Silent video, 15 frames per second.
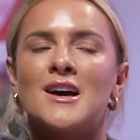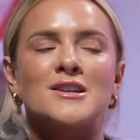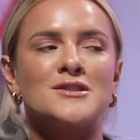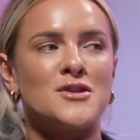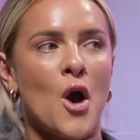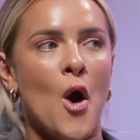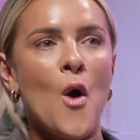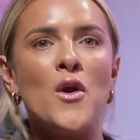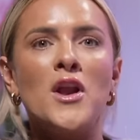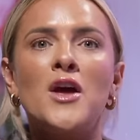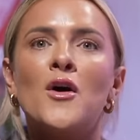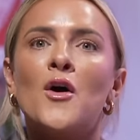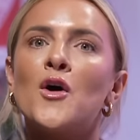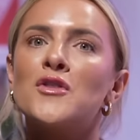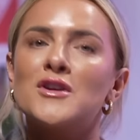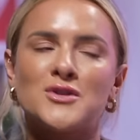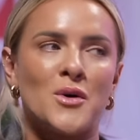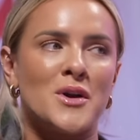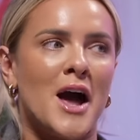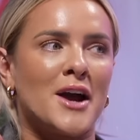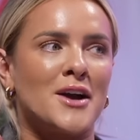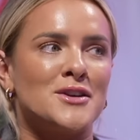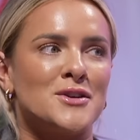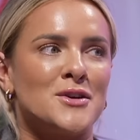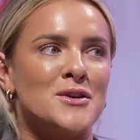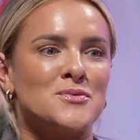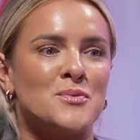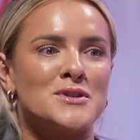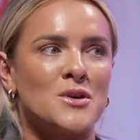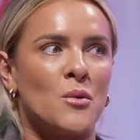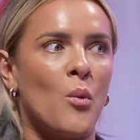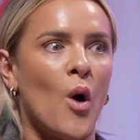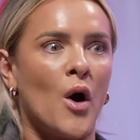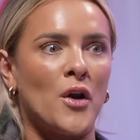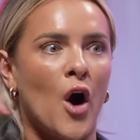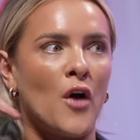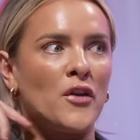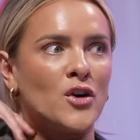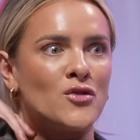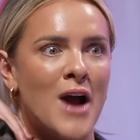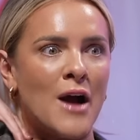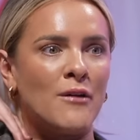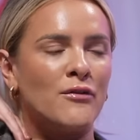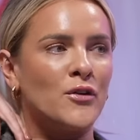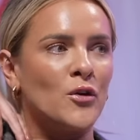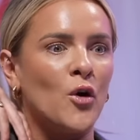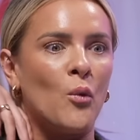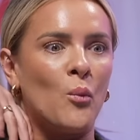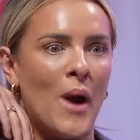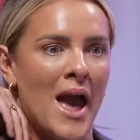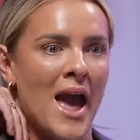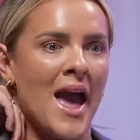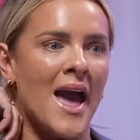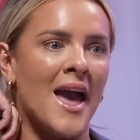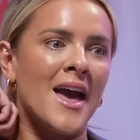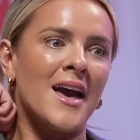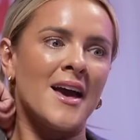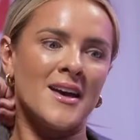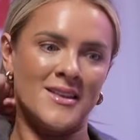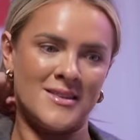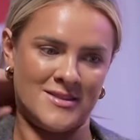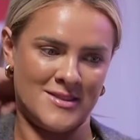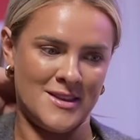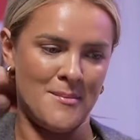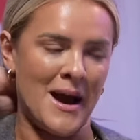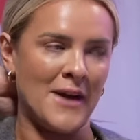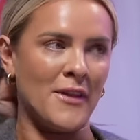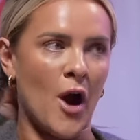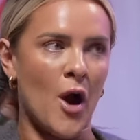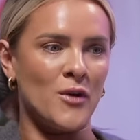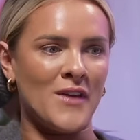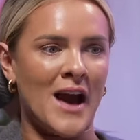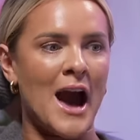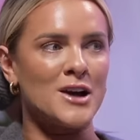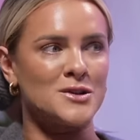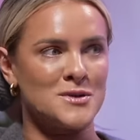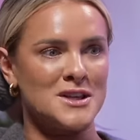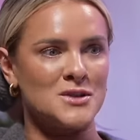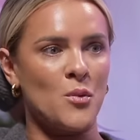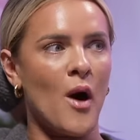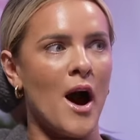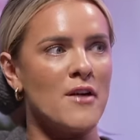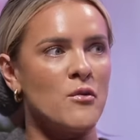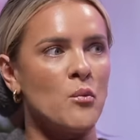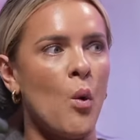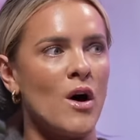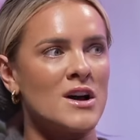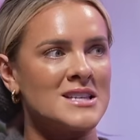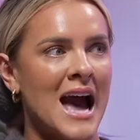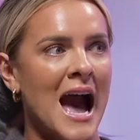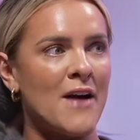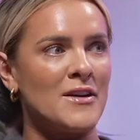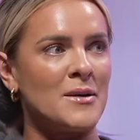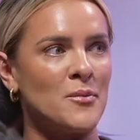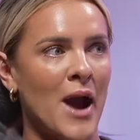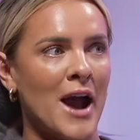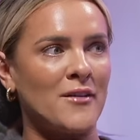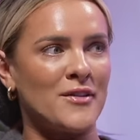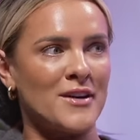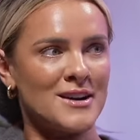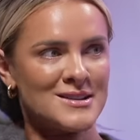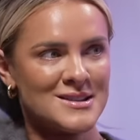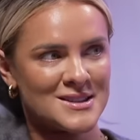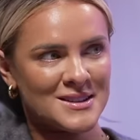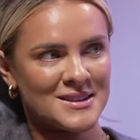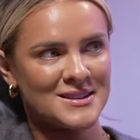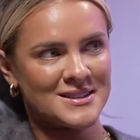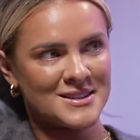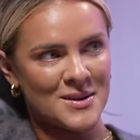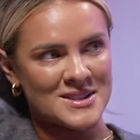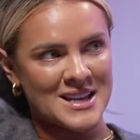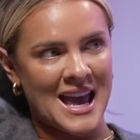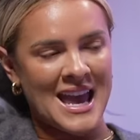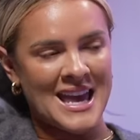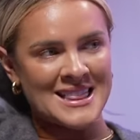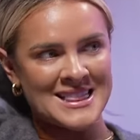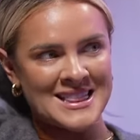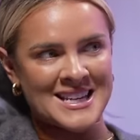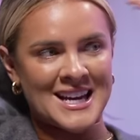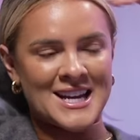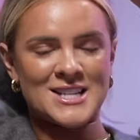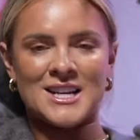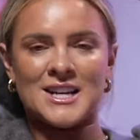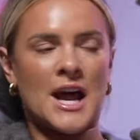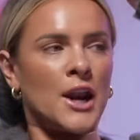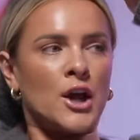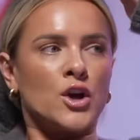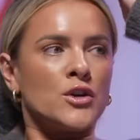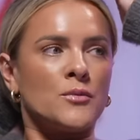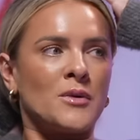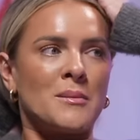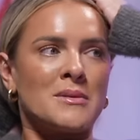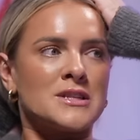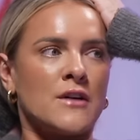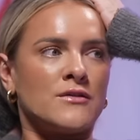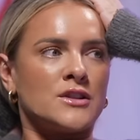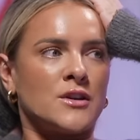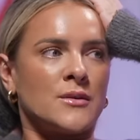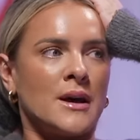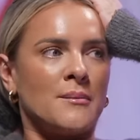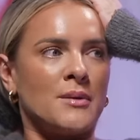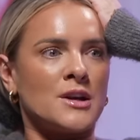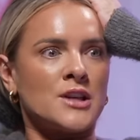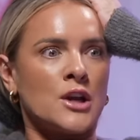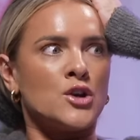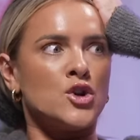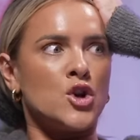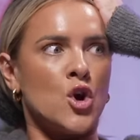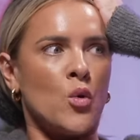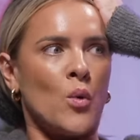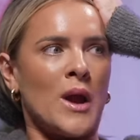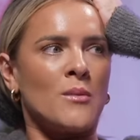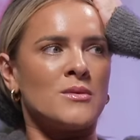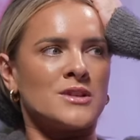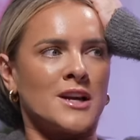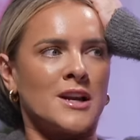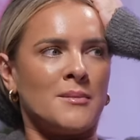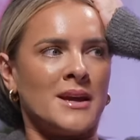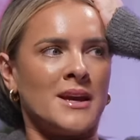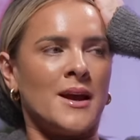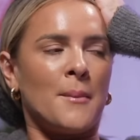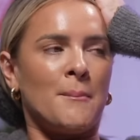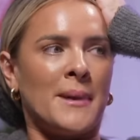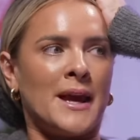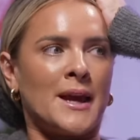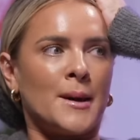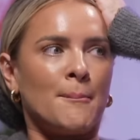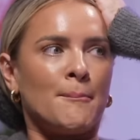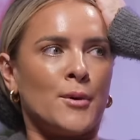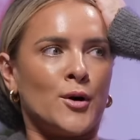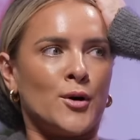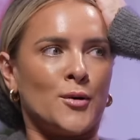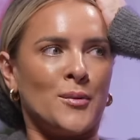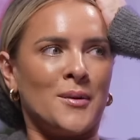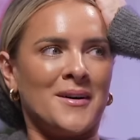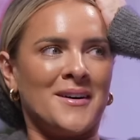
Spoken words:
So the only other toilet I could use was the one on the ground floor where the man that owned the house with his wife was having breakfast. So it's in the kitchen. Mm-hmm. And I couldn't bring myself to do it because I knew it was going to be a big poo.